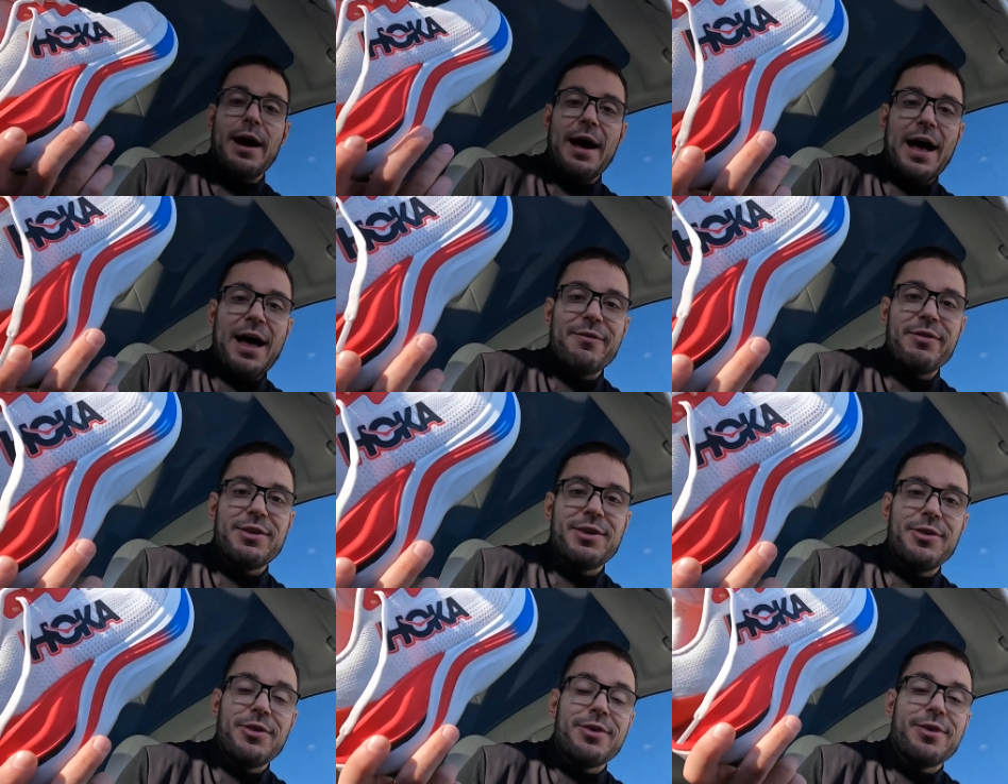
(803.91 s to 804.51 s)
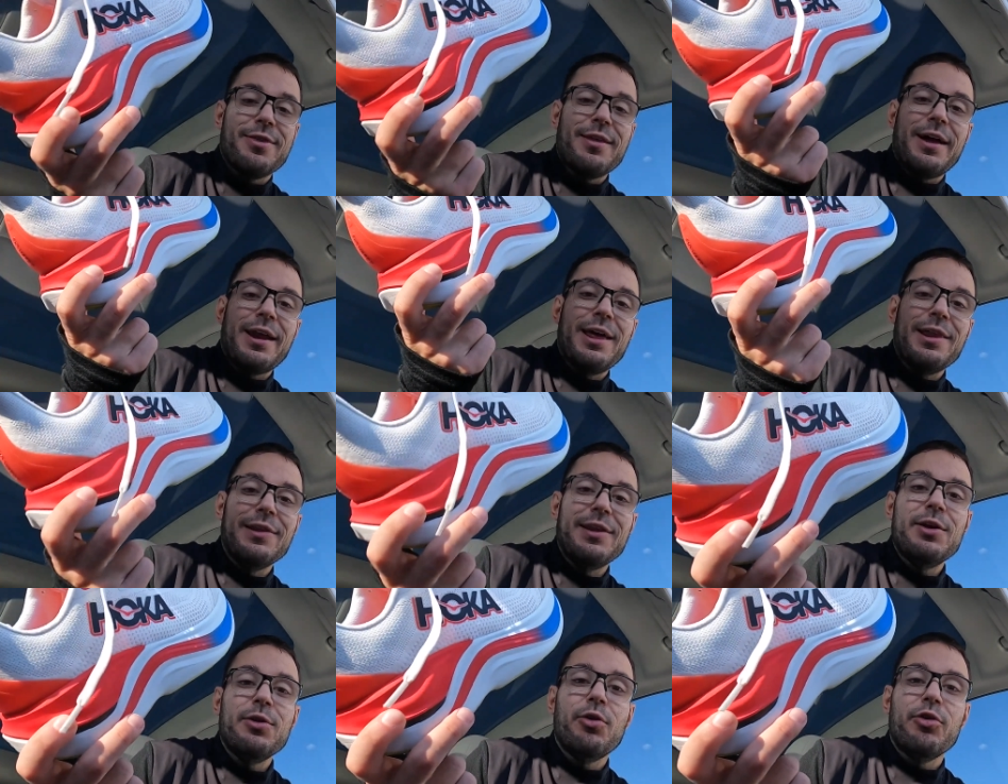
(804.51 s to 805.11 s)
Obviously, this is not a
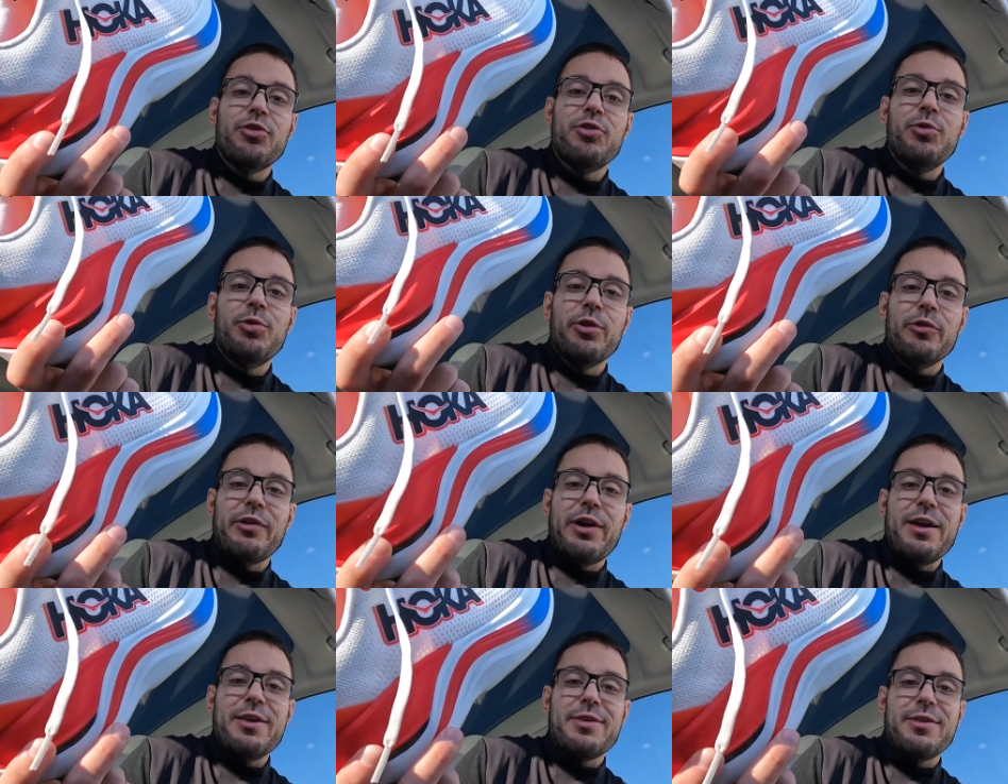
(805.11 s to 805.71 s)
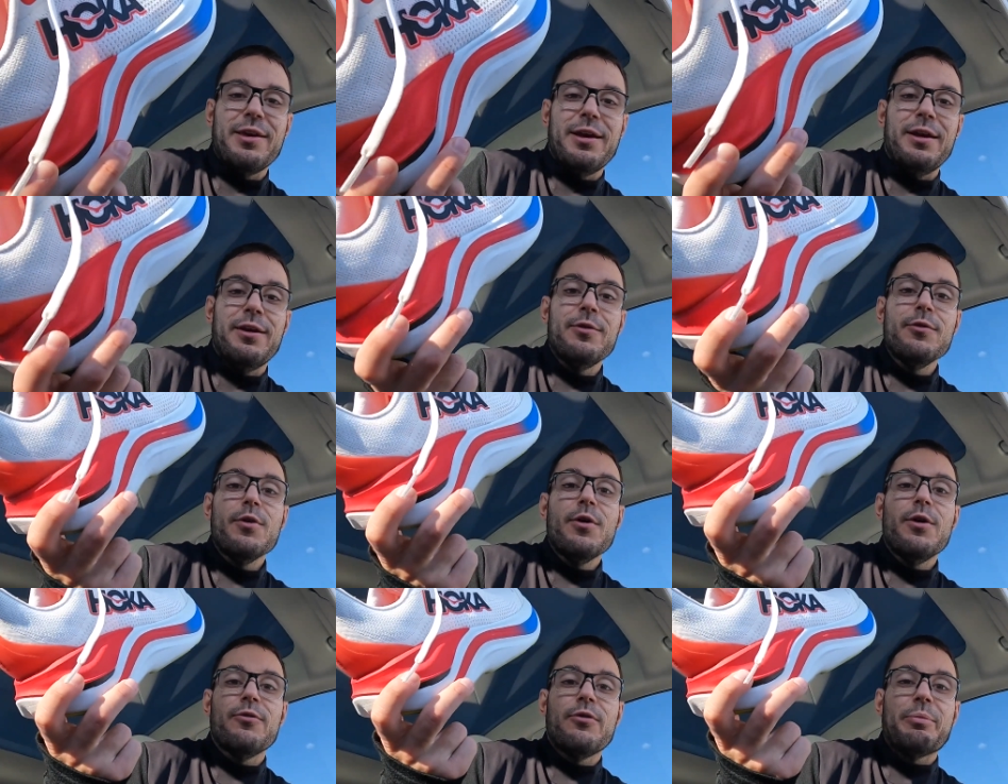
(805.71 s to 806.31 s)
legal shoe to race in
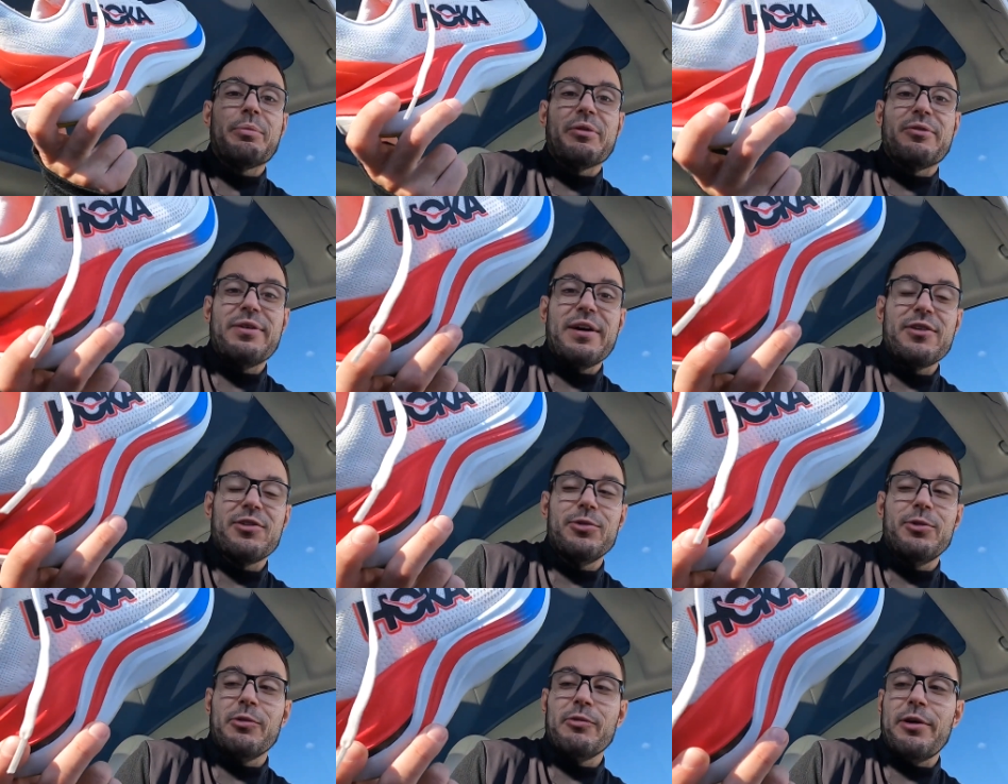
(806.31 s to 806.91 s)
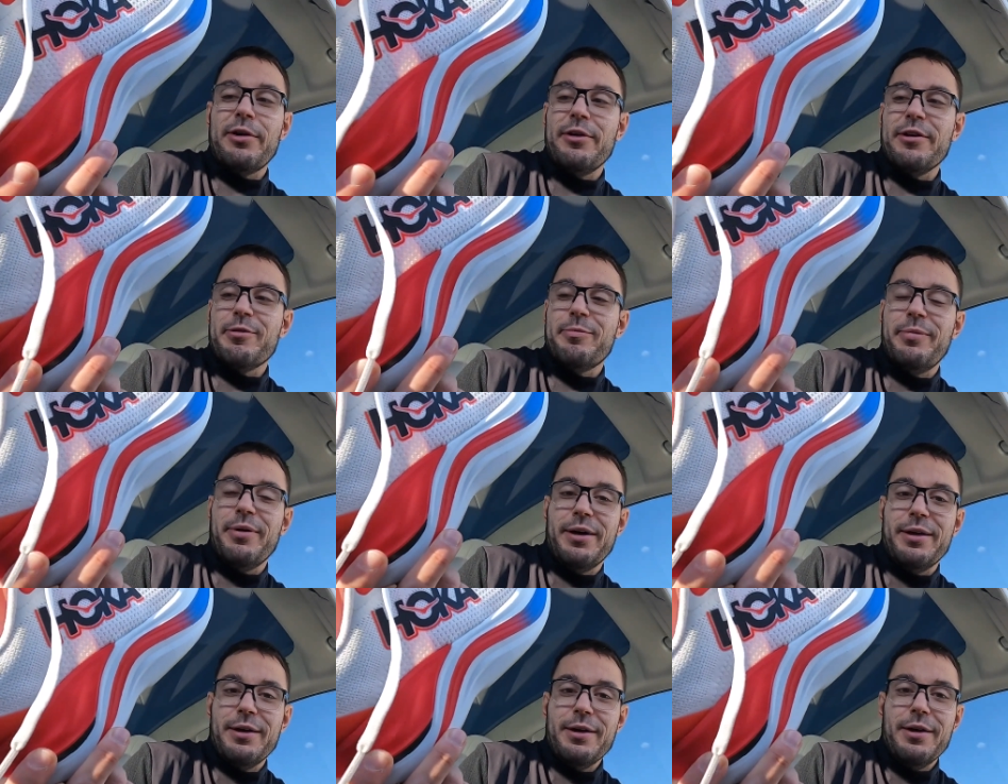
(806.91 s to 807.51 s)
for professional runners,
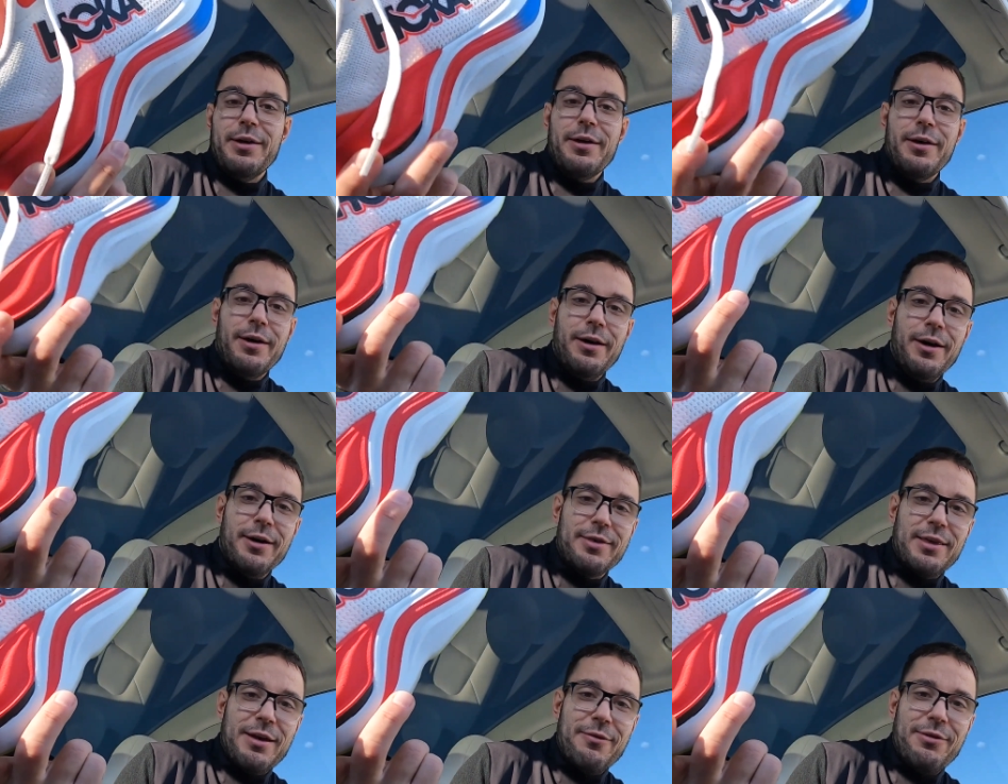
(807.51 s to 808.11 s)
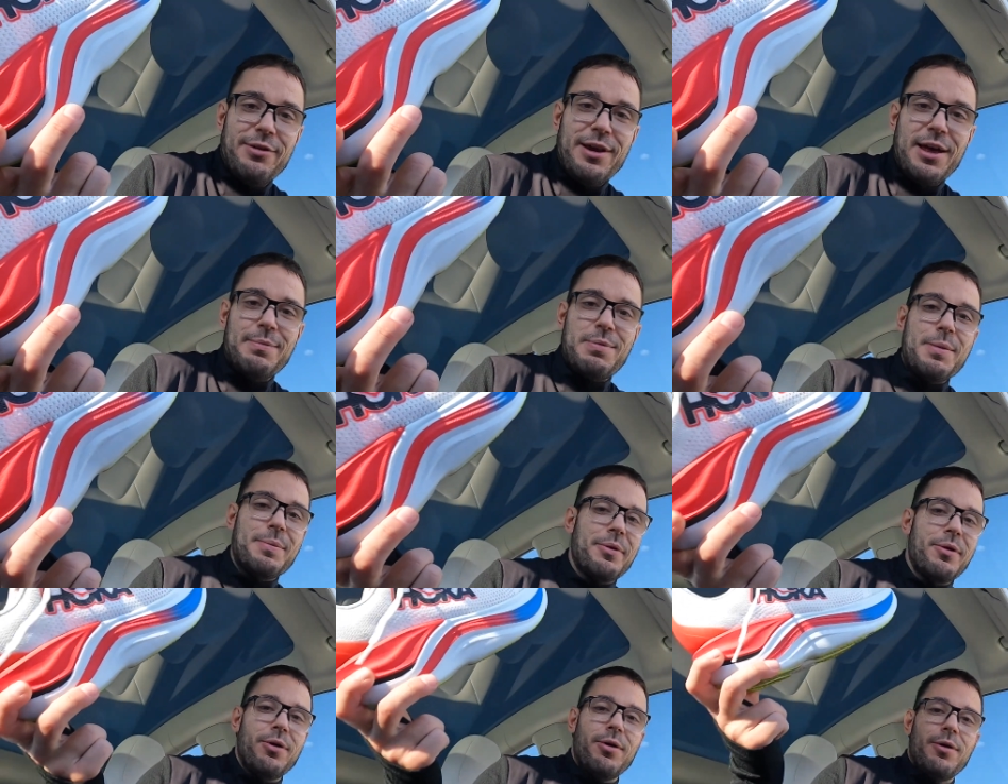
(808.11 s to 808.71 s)
but us everyday
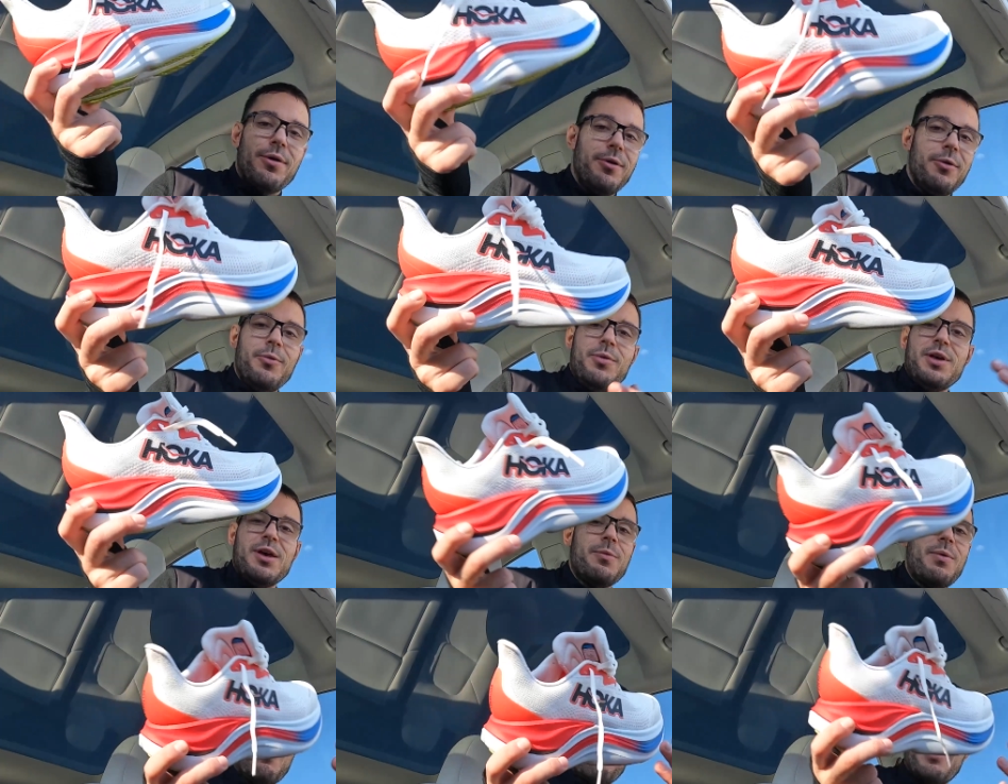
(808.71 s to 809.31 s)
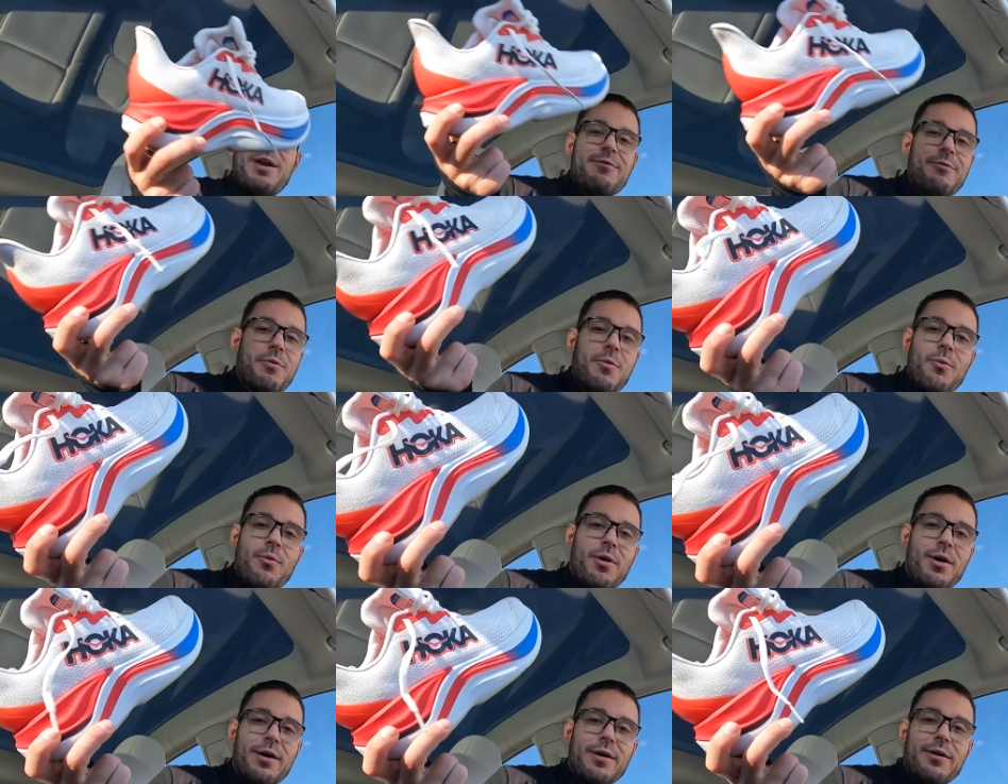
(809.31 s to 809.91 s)
people, we can wear whatever we
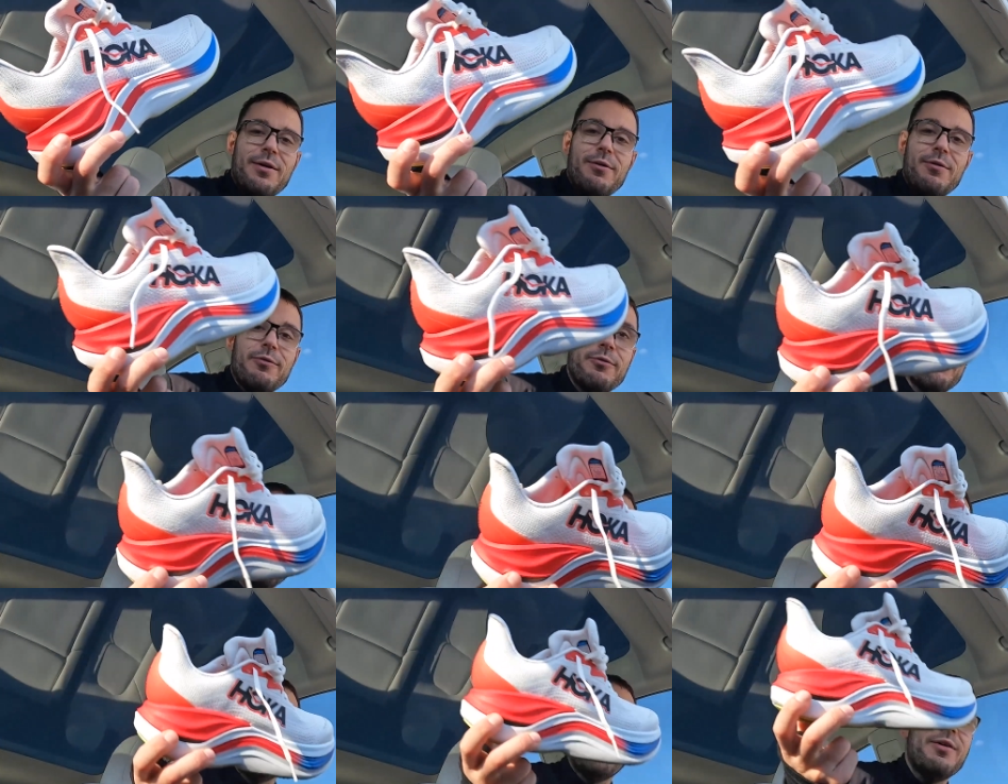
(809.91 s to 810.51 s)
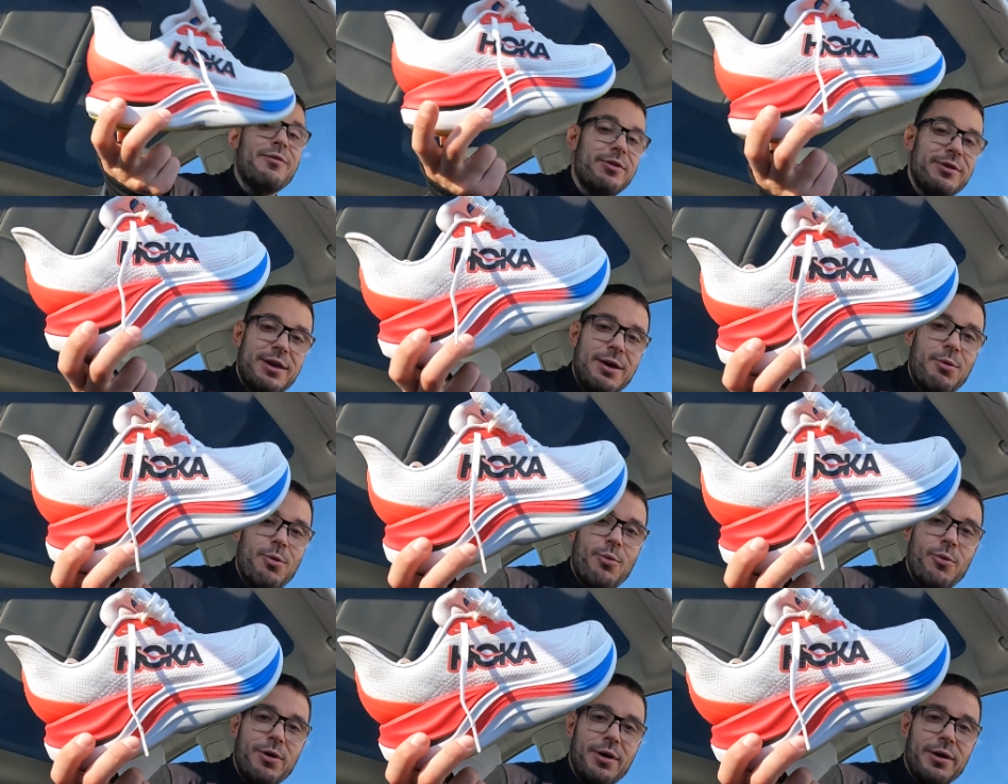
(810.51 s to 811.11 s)
want for whatever day
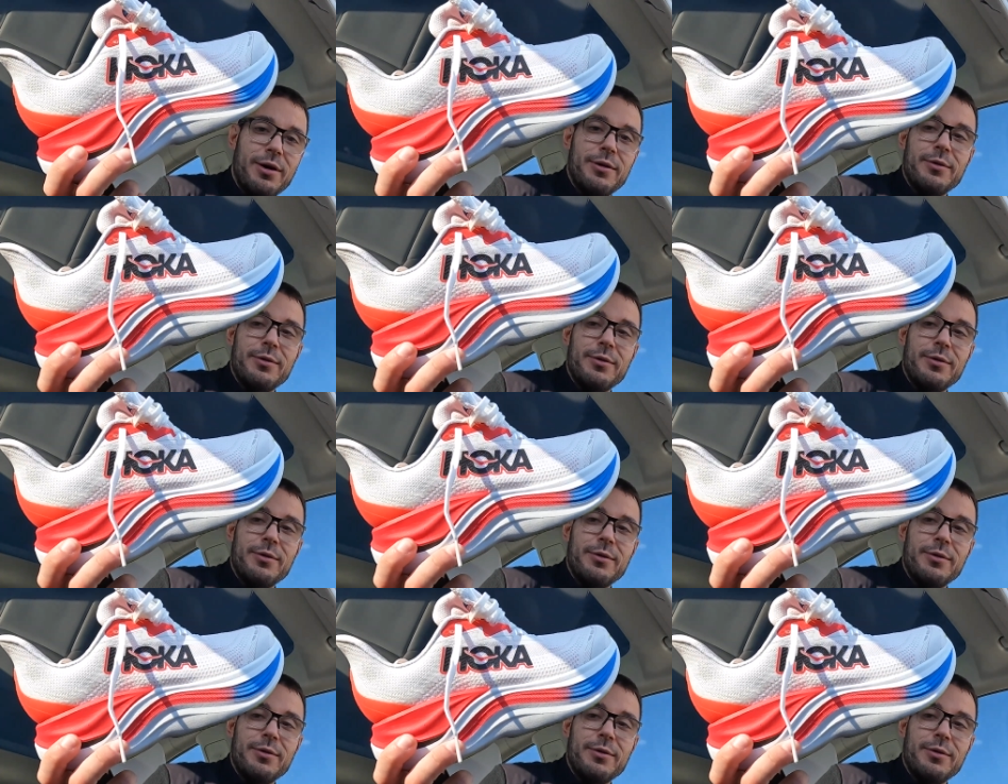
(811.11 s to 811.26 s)
we want.